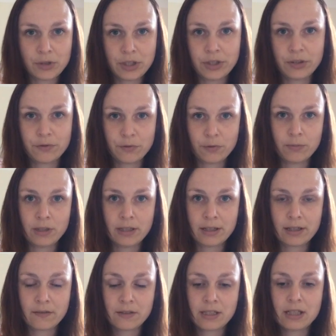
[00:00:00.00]
uniform
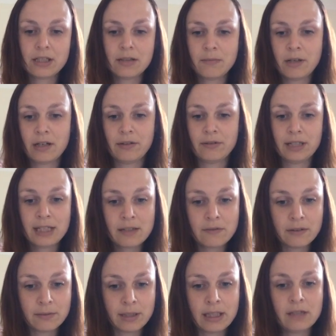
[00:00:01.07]
look of stitching mine on
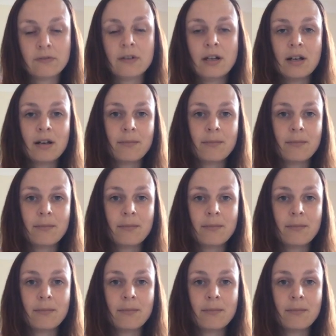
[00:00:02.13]
even weave.